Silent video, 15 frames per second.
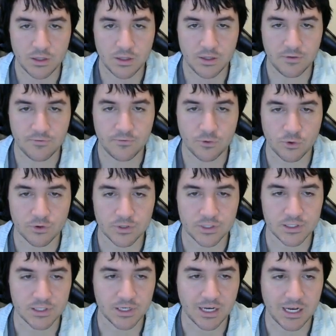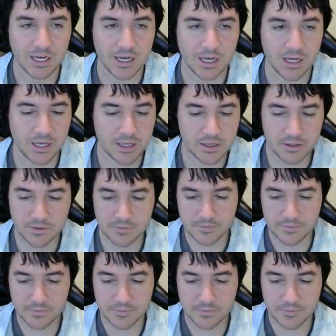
is an I.